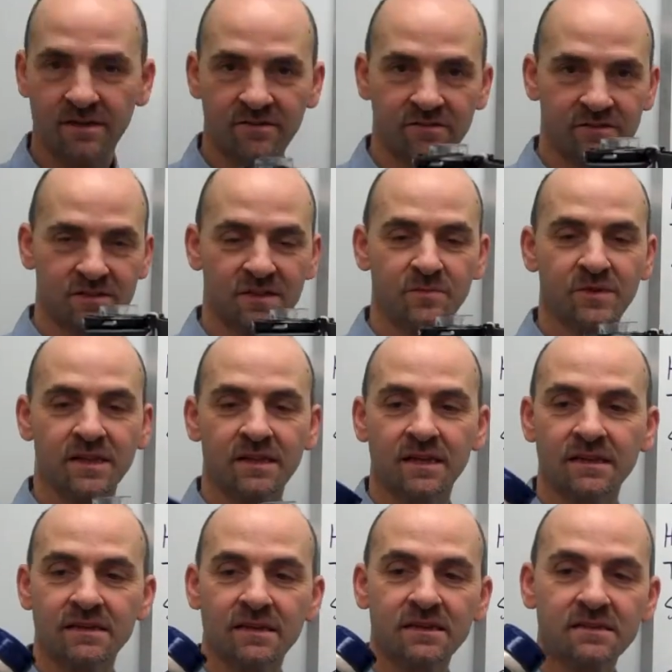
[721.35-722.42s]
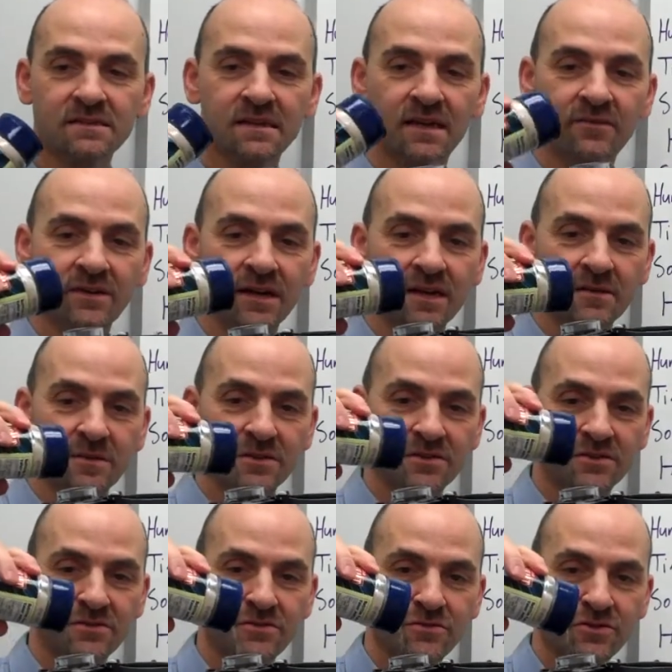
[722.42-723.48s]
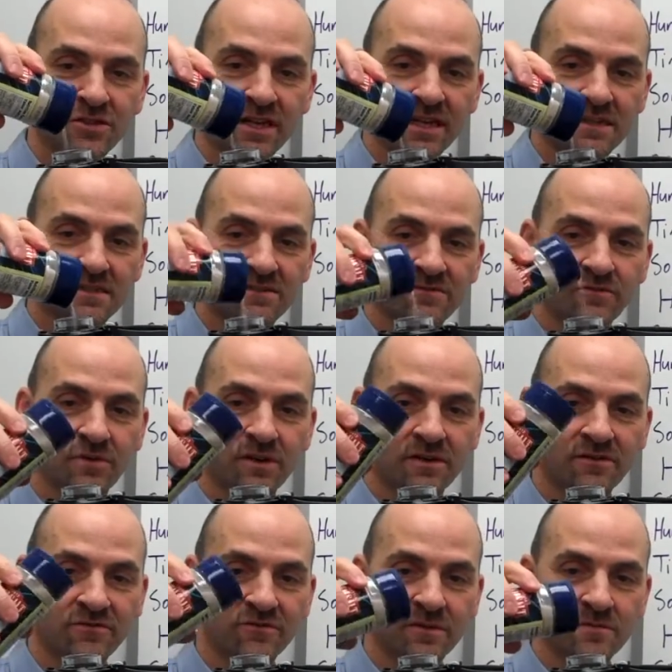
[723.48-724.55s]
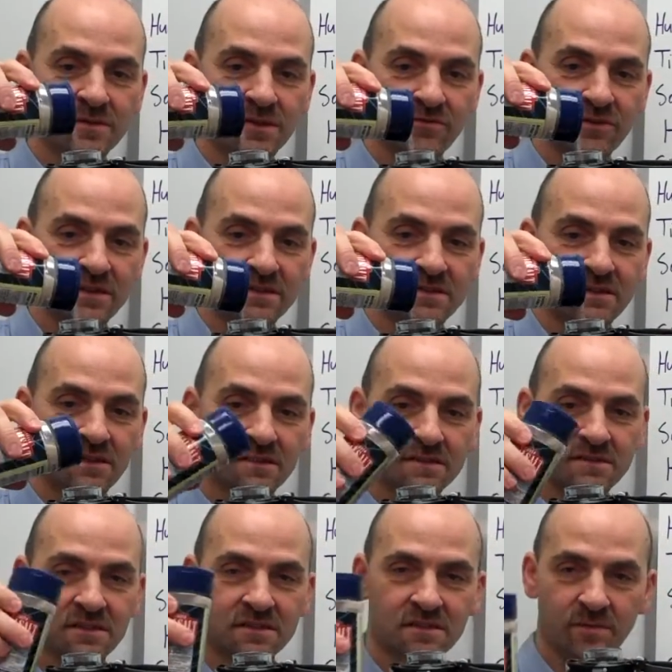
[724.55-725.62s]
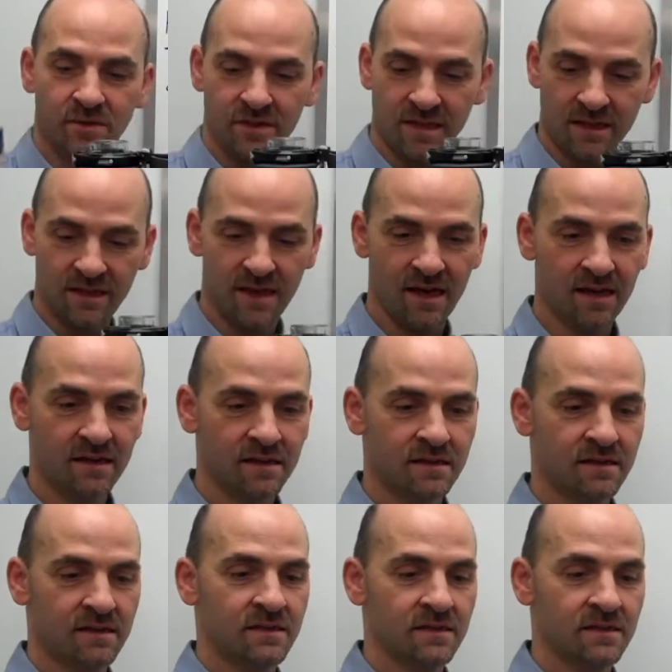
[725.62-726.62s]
For something like this, I would add about 2 shakes of water from the real salt, just about like that.